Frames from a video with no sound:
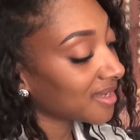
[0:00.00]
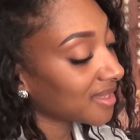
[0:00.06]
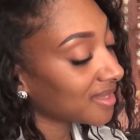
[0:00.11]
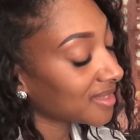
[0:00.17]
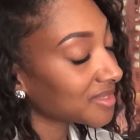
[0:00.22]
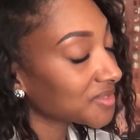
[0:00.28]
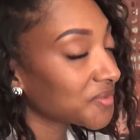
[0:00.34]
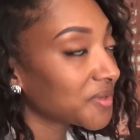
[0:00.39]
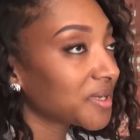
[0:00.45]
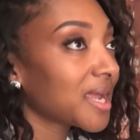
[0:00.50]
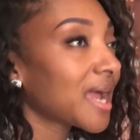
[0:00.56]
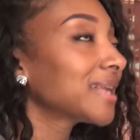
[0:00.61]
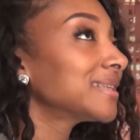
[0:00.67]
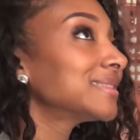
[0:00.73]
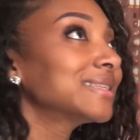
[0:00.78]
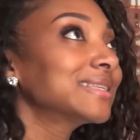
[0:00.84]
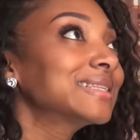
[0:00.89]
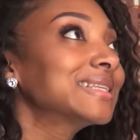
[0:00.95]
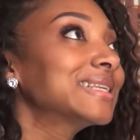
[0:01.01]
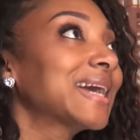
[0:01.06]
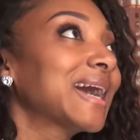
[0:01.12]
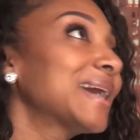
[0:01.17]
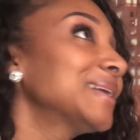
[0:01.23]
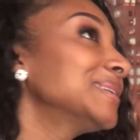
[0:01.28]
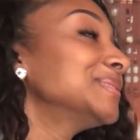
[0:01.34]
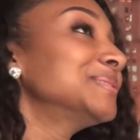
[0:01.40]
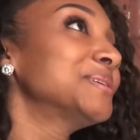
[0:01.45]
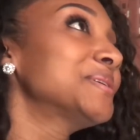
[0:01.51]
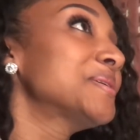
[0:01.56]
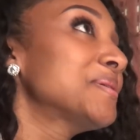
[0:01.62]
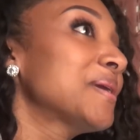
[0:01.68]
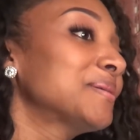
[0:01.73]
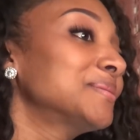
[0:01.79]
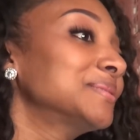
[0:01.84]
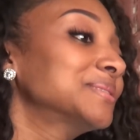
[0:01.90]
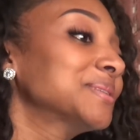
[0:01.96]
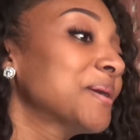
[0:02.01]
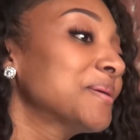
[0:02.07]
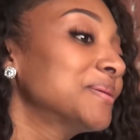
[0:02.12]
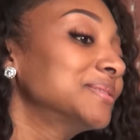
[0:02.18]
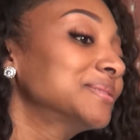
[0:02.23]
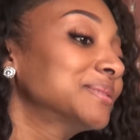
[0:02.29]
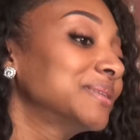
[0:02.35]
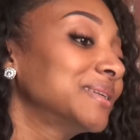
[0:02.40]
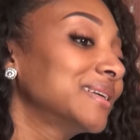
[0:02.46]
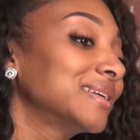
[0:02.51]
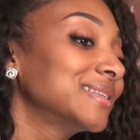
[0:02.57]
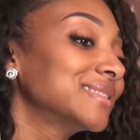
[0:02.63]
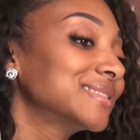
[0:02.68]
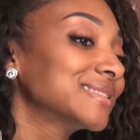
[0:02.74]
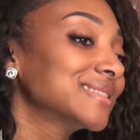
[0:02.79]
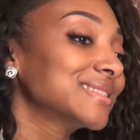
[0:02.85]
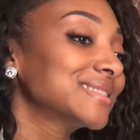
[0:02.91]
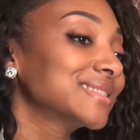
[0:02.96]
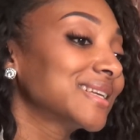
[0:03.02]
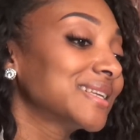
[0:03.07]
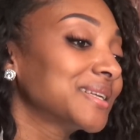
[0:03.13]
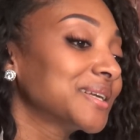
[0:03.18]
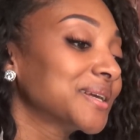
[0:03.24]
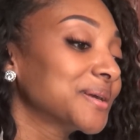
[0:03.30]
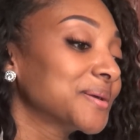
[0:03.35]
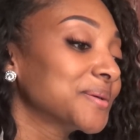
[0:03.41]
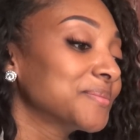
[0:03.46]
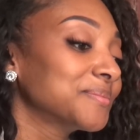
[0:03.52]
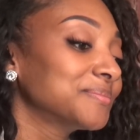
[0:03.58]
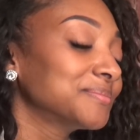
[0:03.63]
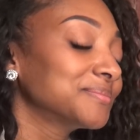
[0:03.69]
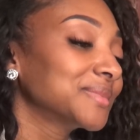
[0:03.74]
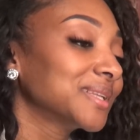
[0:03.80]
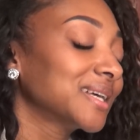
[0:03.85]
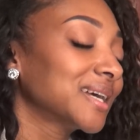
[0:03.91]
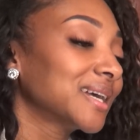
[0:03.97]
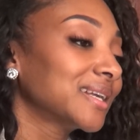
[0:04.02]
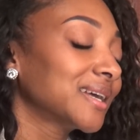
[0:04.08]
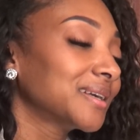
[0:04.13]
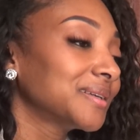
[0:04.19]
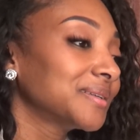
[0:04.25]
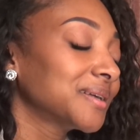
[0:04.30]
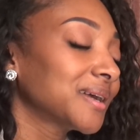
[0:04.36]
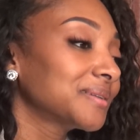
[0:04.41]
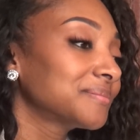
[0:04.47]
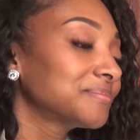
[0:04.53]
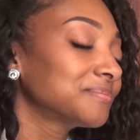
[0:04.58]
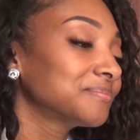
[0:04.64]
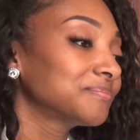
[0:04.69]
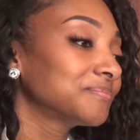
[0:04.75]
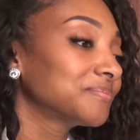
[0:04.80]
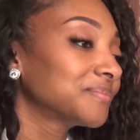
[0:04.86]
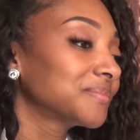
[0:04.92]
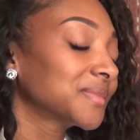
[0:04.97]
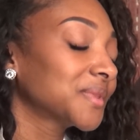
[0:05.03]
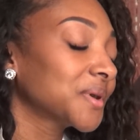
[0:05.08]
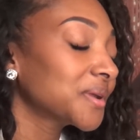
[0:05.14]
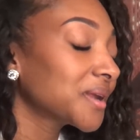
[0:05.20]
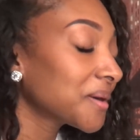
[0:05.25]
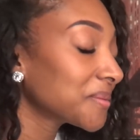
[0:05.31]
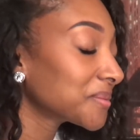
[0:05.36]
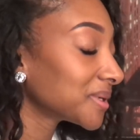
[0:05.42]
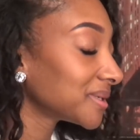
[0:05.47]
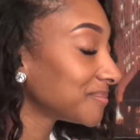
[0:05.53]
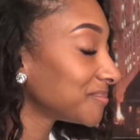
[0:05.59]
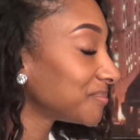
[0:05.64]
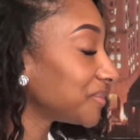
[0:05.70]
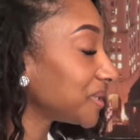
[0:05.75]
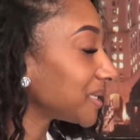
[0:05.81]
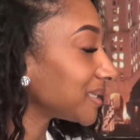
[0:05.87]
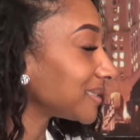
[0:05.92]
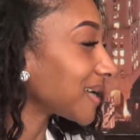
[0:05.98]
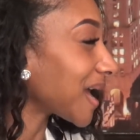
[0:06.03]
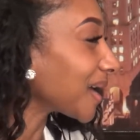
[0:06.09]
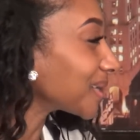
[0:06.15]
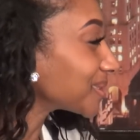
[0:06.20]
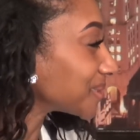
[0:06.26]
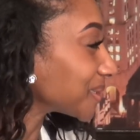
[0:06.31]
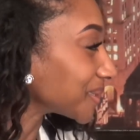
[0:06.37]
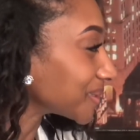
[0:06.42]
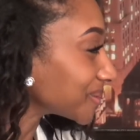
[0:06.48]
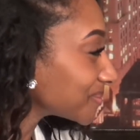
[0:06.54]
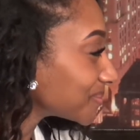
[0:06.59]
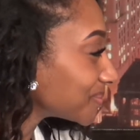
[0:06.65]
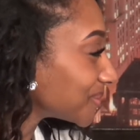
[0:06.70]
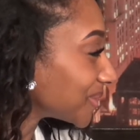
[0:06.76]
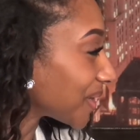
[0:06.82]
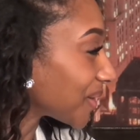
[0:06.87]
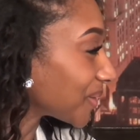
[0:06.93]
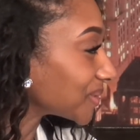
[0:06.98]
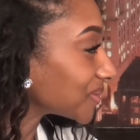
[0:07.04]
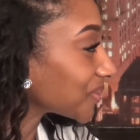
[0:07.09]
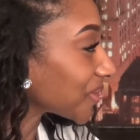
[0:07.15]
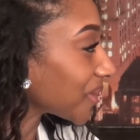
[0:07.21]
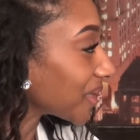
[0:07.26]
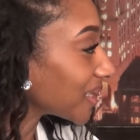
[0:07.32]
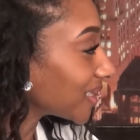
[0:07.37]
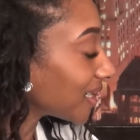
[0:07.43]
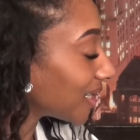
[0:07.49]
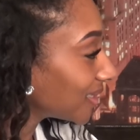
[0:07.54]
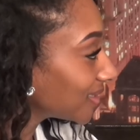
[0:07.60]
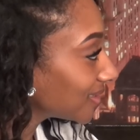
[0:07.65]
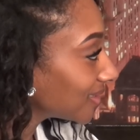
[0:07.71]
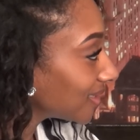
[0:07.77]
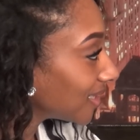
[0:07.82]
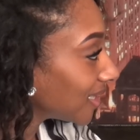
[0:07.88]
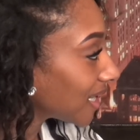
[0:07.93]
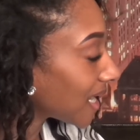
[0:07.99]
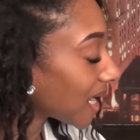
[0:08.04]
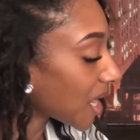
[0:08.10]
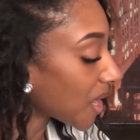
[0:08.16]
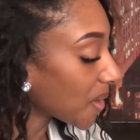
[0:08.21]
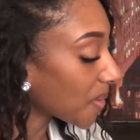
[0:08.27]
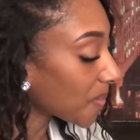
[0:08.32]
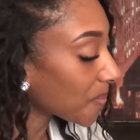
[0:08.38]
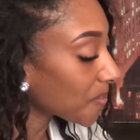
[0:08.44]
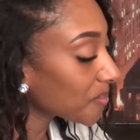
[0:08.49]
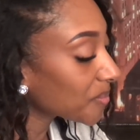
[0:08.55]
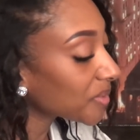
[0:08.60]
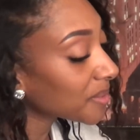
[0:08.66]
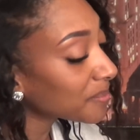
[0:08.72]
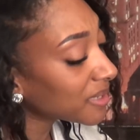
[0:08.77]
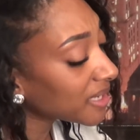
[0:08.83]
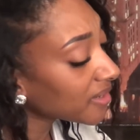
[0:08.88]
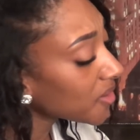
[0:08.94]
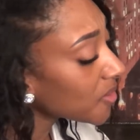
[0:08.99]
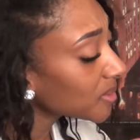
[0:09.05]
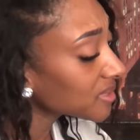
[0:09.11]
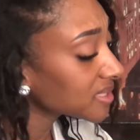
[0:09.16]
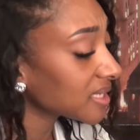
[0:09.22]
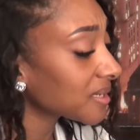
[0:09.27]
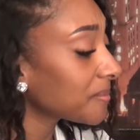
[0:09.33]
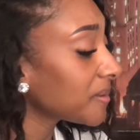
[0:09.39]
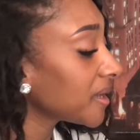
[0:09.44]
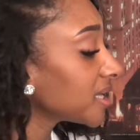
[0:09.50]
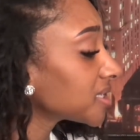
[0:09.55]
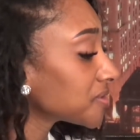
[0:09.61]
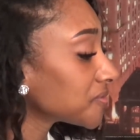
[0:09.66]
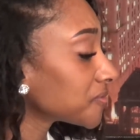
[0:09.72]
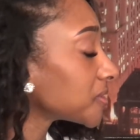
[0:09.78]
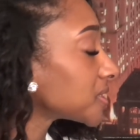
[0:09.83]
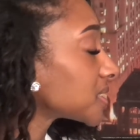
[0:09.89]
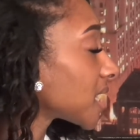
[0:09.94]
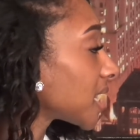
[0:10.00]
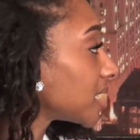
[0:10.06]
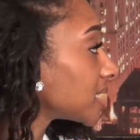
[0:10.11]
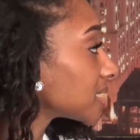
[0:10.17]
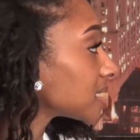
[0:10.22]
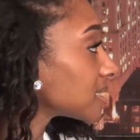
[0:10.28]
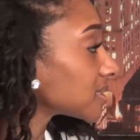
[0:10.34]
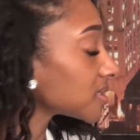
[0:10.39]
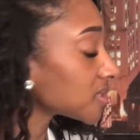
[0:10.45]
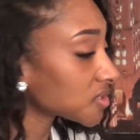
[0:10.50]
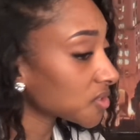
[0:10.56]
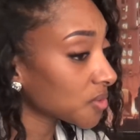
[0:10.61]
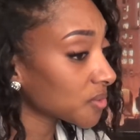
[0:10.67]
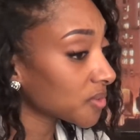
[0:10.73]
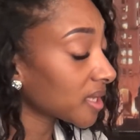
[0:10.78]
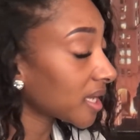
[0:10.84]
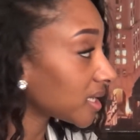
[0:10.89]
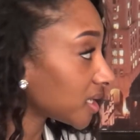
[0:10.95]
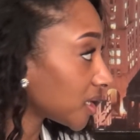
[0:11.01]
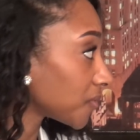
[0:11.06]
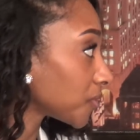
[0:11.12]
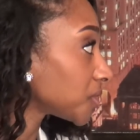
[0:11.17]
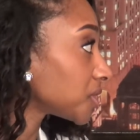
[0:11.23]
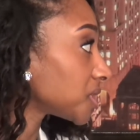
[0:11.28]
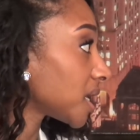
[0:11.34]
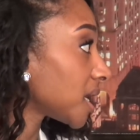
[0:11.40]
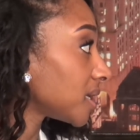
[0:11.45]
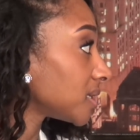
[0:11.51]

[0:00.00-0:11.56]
That's funny. I did not know I was always going to get into the skincare line. I thought I would be a doctor when I was very young. But I always had a passion for sciences, and so that never changed.